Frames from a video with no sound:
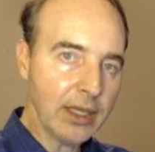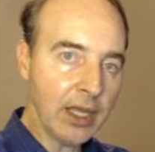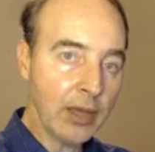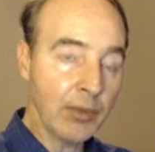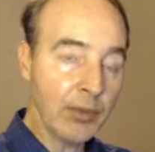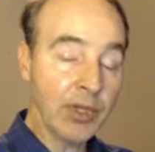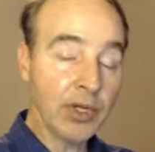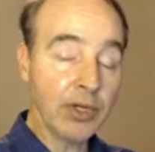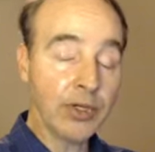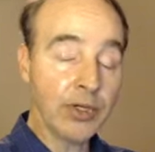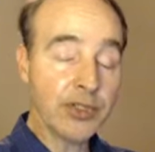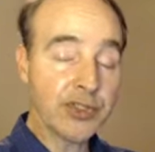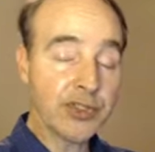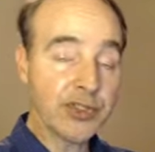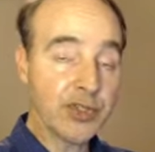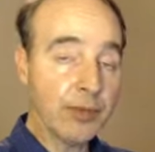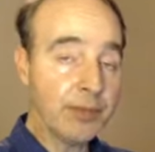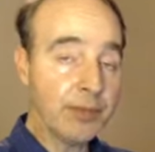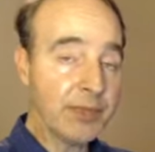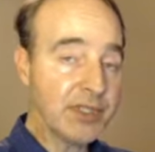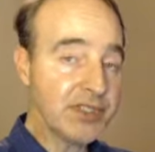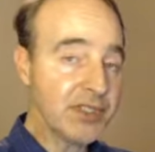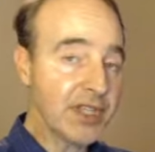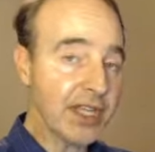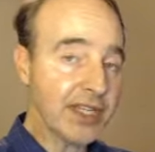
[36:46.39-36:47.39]
And we don't assume
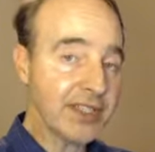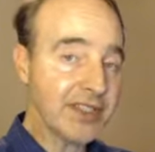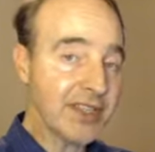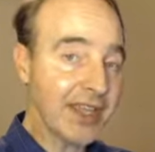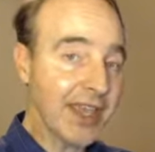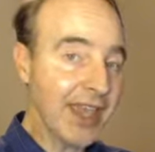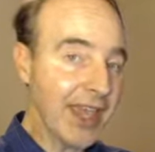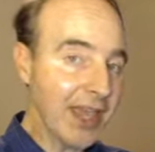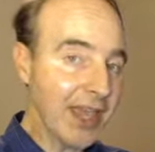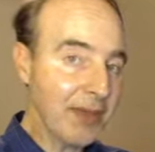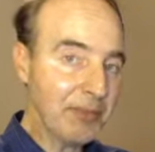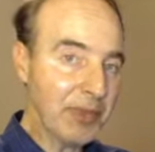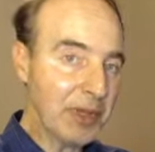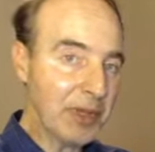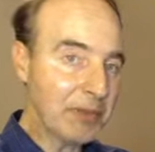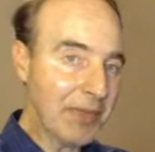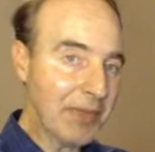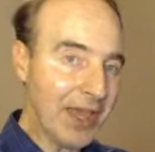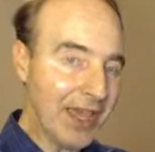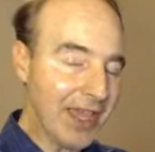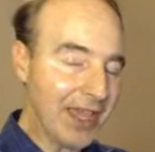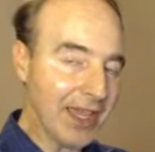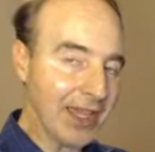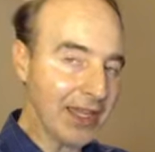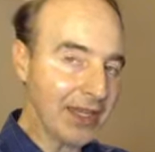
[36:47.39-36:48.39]
mistakes can't be
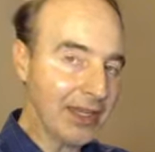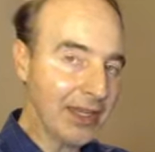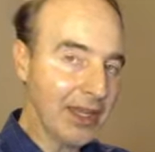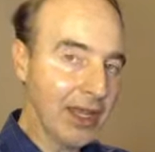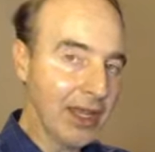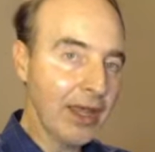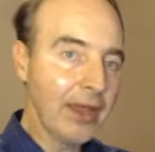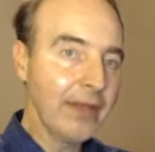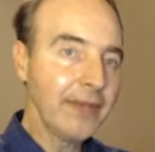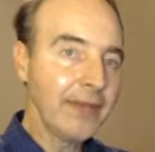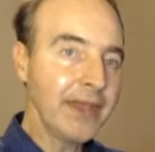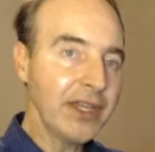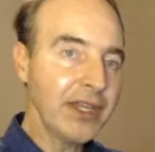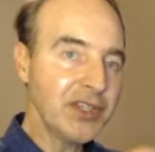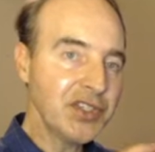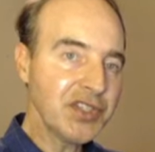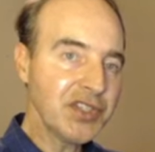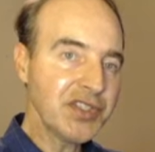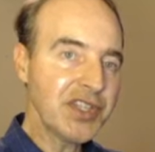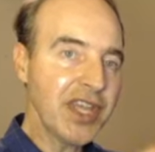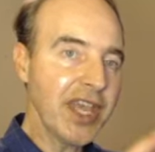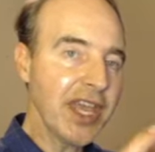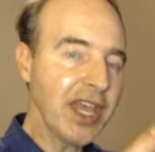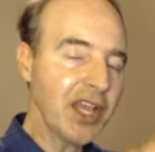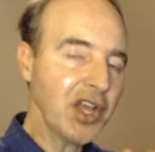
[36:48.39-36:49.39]
made. They
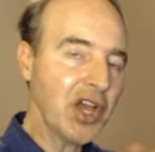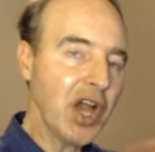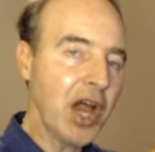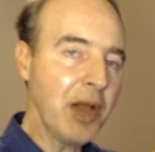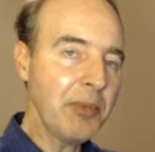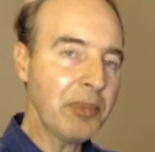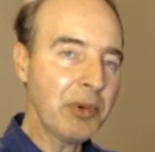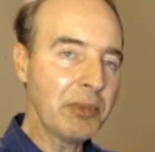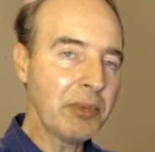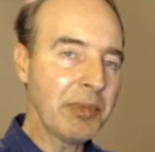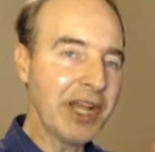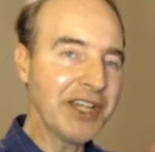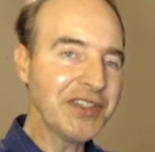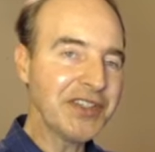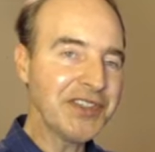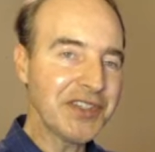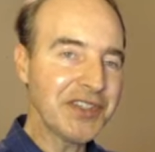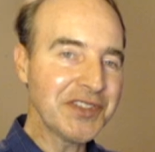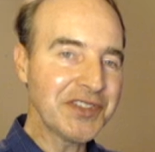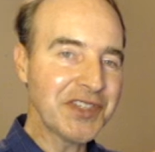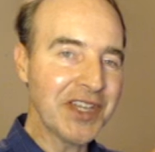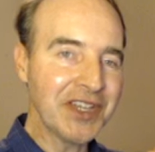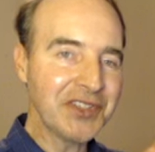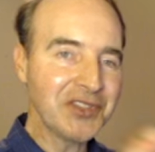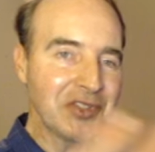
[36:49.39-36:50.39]
just can't compromise the
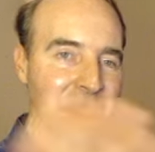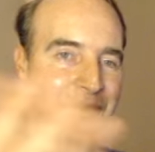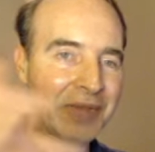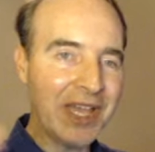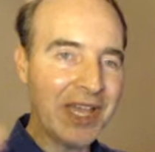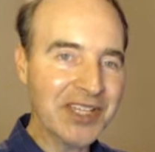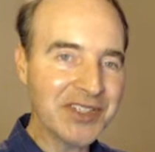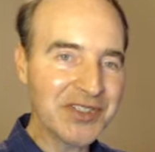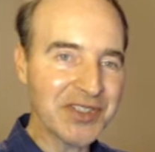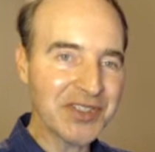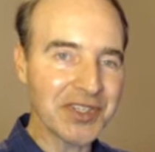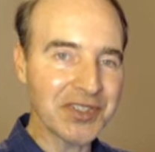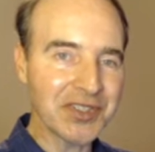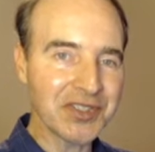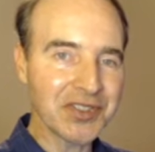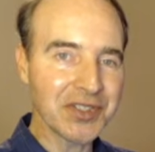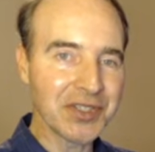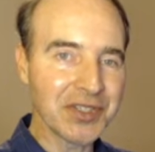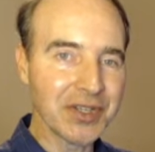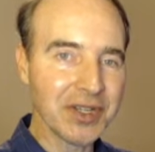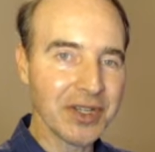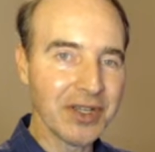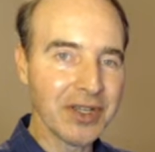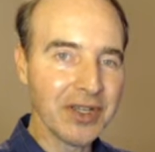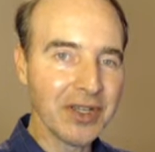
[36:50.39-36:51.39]
essential message.
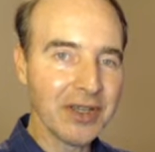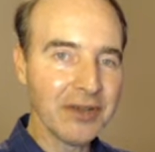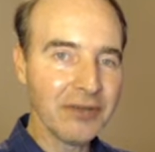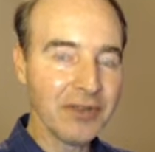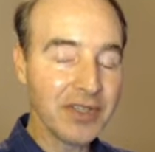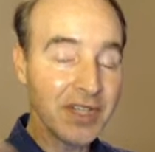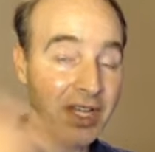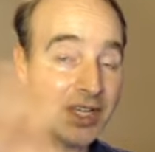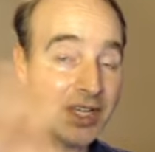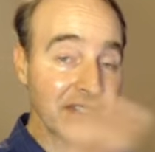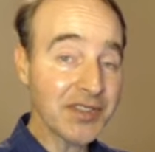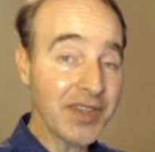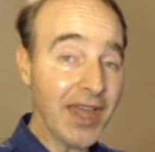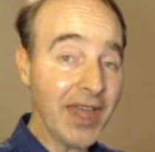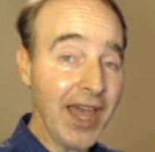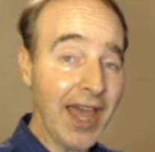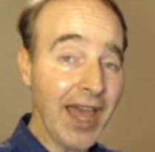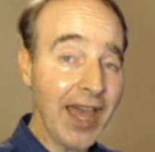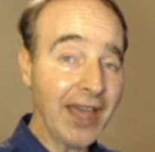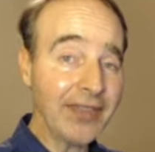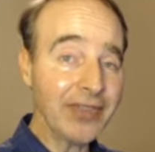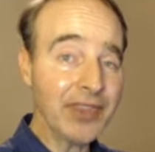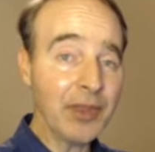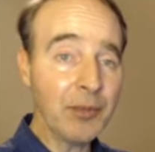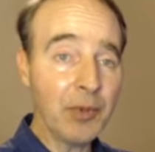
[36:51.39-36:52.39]
If it does
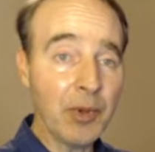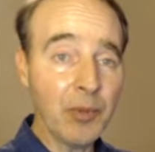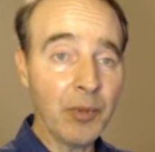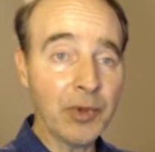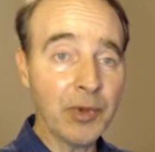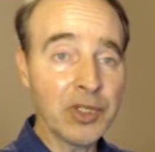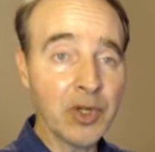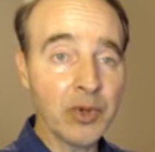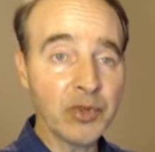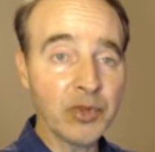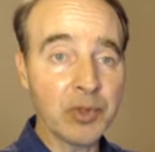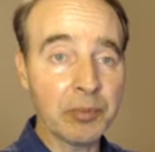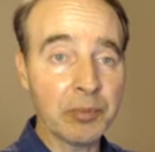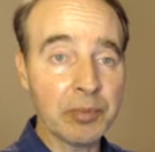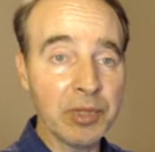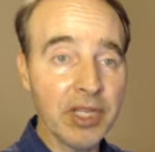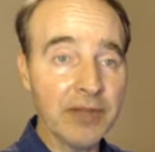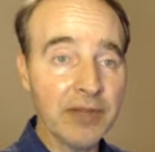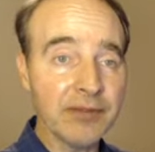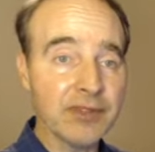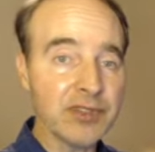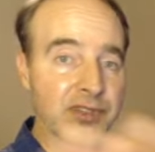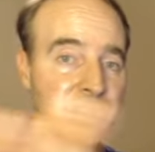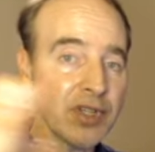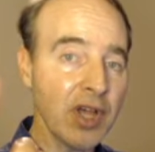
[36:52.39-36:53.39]
that, then we wouldn't know what to
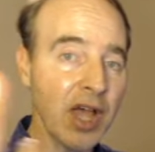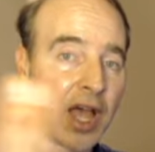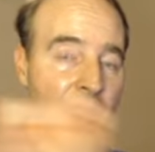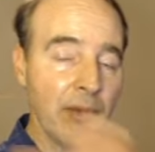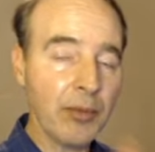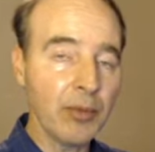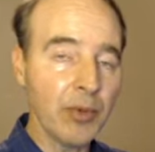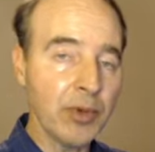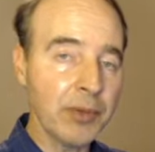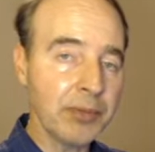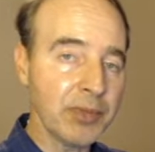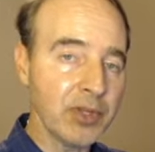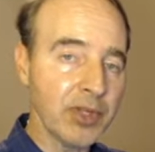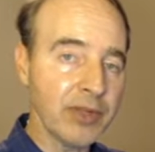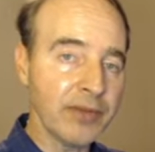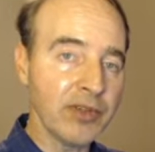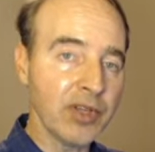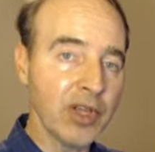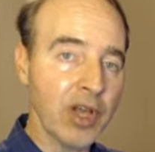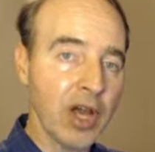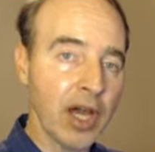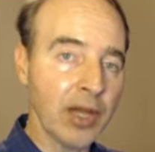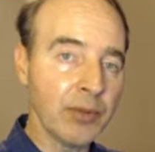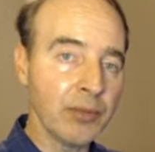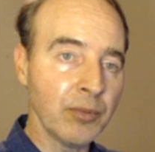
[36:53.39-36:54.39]
believe. And so how would we believe in
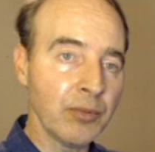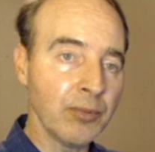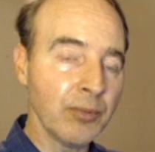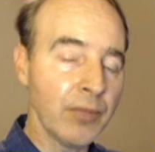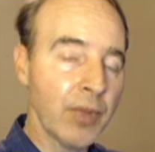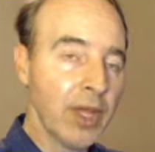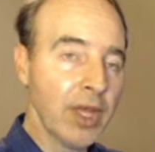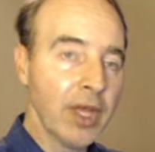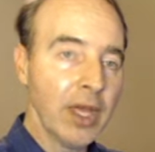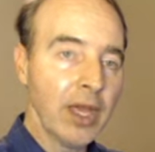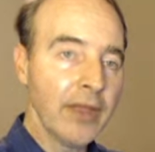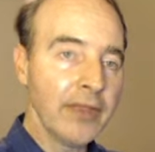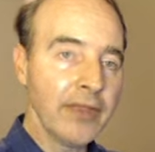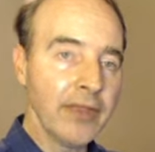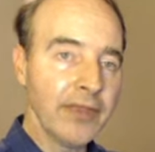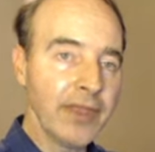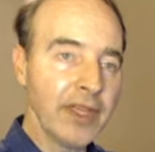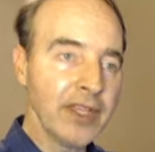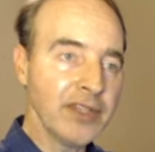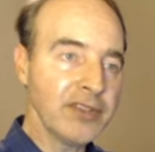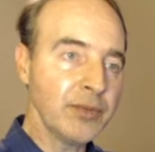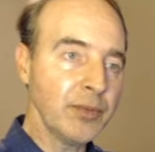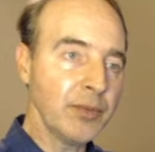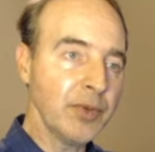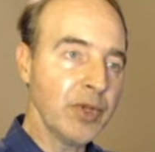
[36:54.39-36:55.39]
God and the
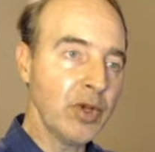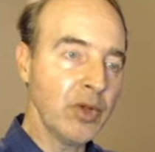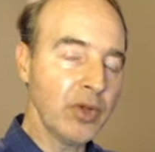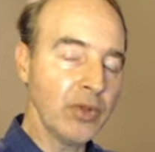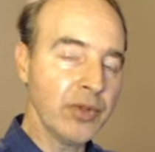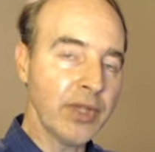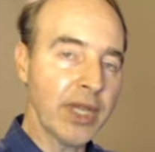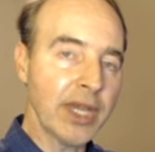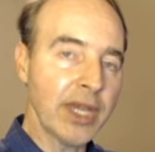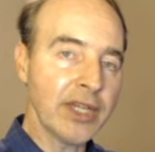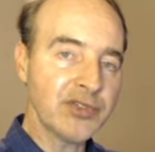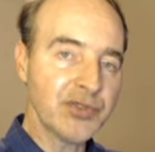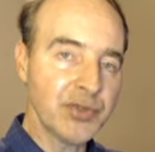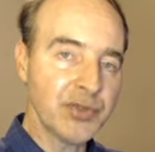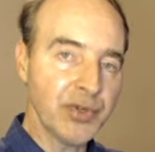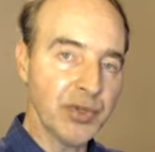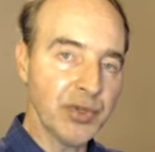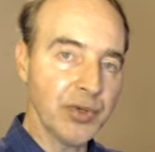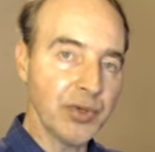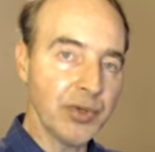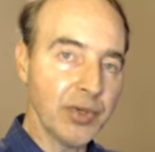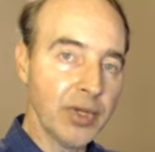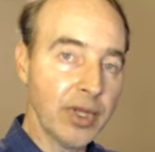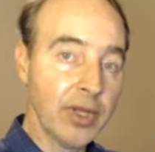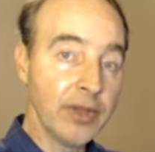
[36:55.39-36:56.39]
things that we hold as
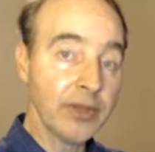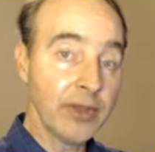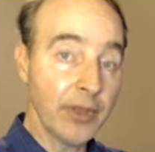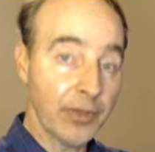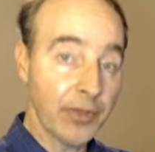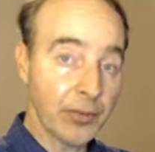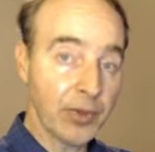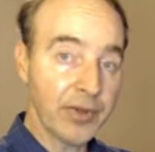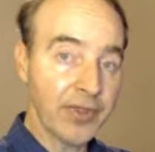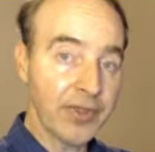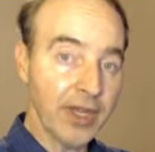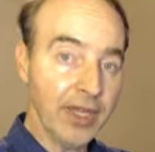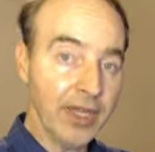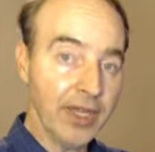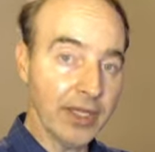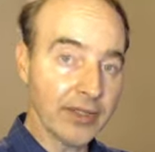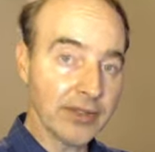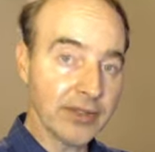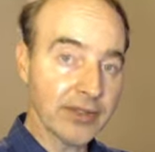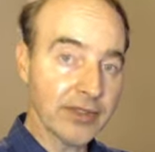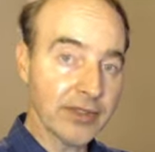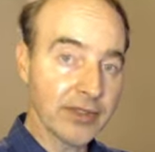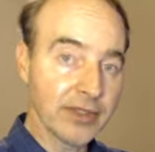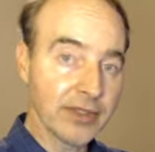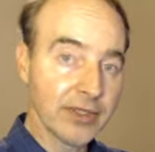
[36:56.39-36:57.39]
true? The three
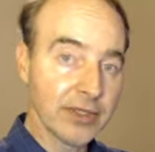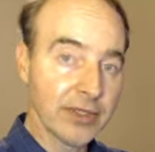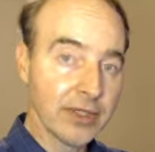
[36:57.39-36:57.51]
things.